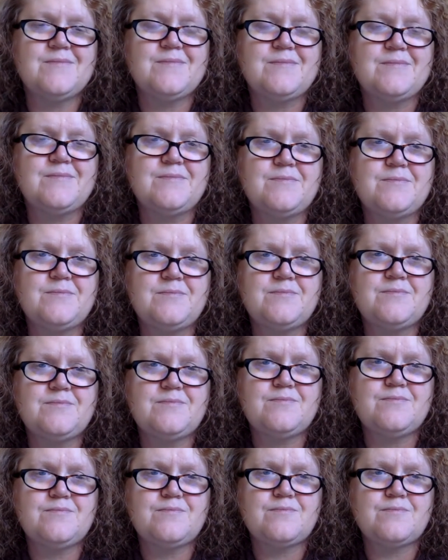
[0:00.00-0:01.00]

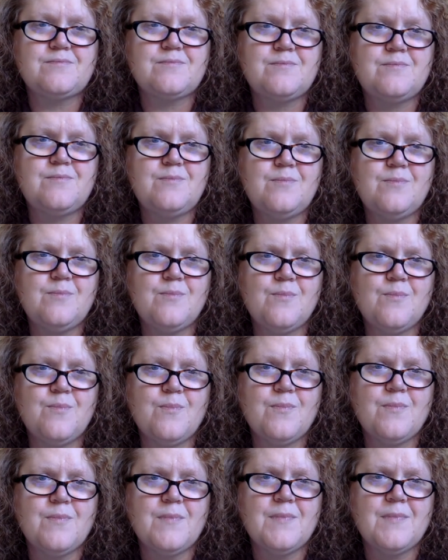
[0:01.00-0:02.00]

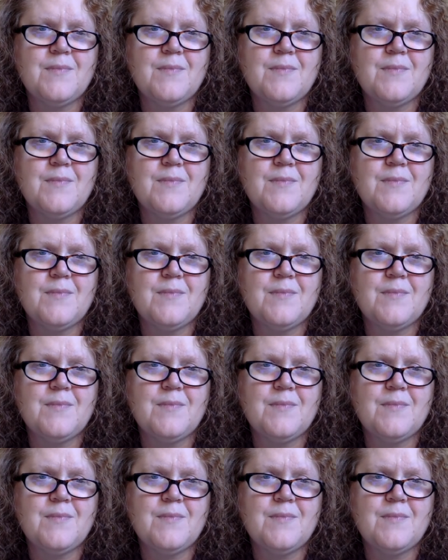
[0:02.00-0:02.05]
No one is speaking in this clip.